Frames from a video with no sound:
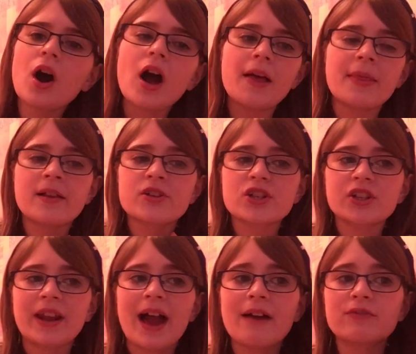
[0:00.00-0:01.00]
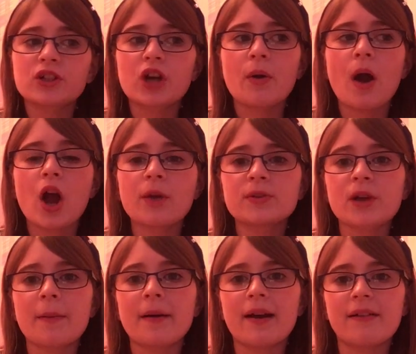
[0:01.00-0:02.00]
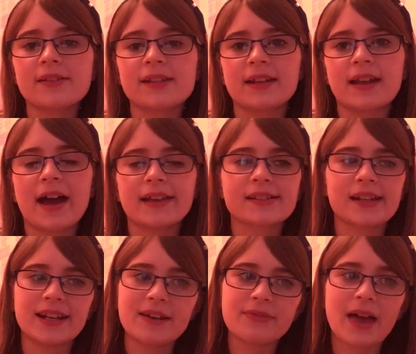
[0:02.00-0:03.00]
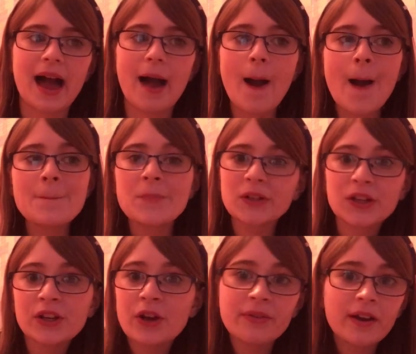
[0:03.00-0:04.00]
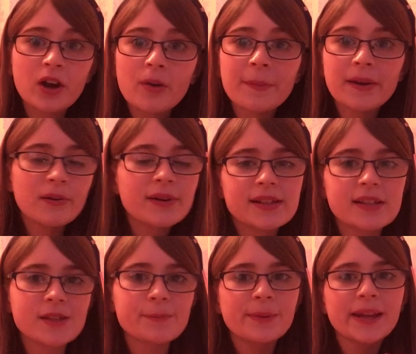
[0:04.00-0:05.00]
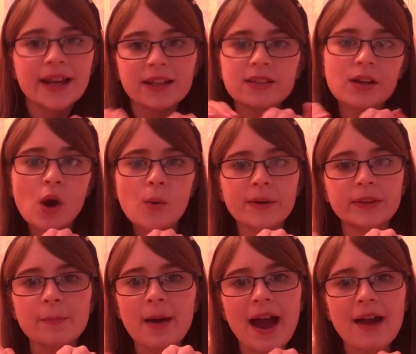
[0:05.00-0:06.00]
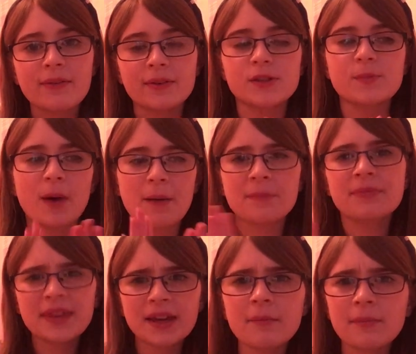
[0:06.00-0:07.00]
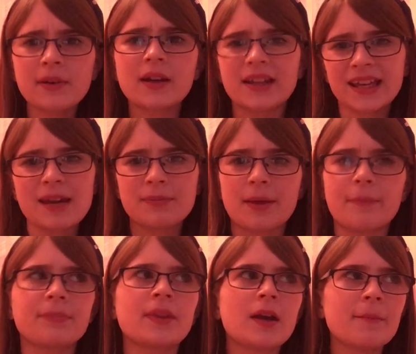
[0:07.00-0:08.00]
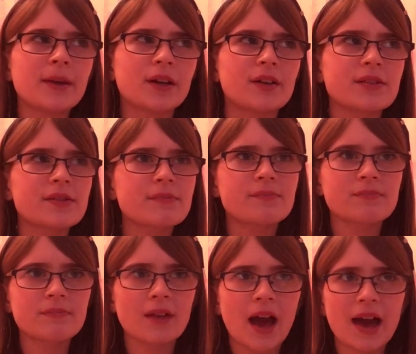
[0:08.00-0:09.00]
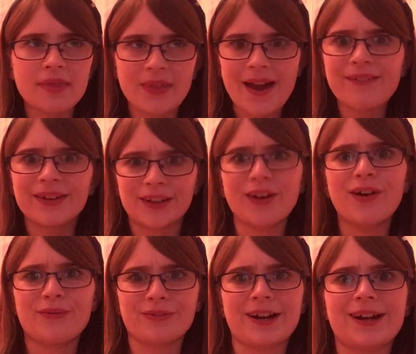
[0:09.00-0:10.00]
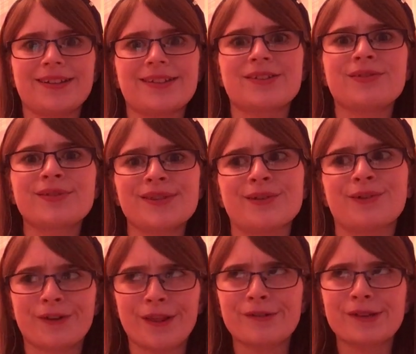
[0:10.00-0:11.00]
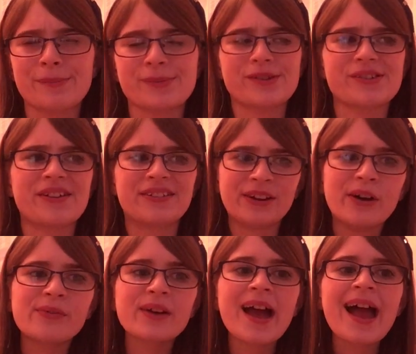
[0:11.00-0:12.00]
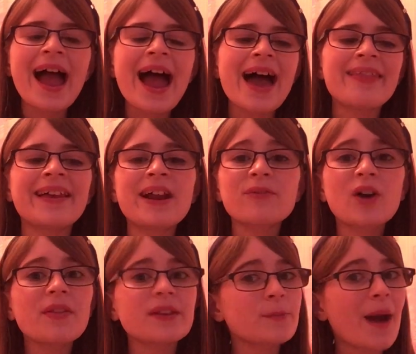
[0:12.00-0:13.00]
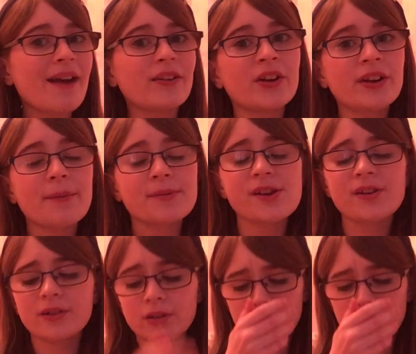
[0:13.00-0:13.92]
and then she's gonna have to go home to her parents and ask to live there but you know there could be always a split with the parents but I'm thinking I'm gonna keep them because they're in love guys you saw in those episodes they're in love and then I've got this parenthood episode